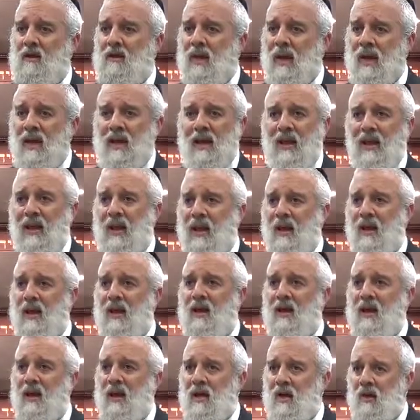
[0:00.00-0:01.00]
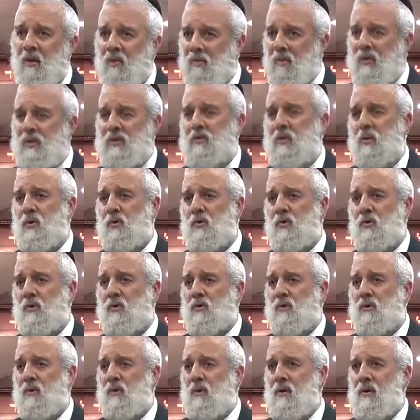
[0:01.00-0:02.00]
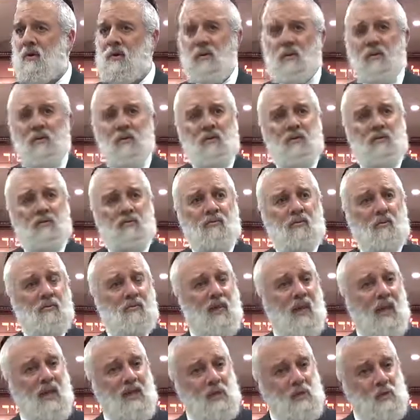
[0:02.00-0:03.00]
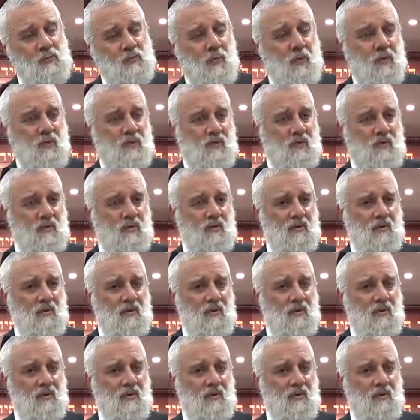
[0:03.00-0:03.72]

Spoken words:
taking a homeless person from the ashpot,